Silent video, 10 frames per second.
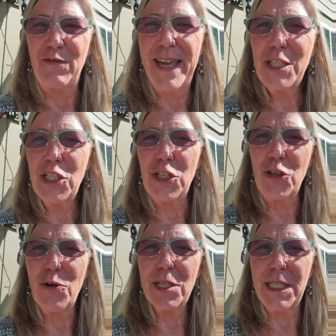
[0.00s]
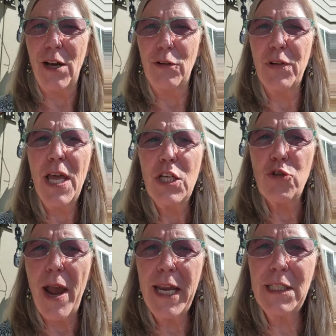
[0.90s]
Invest in yourself.
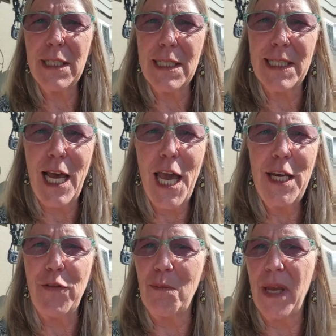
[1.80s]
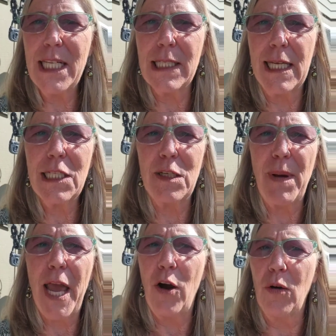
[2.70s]
Trying to decide if it makes sense to
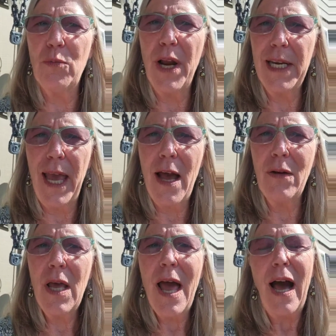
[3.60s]
buy a home right now?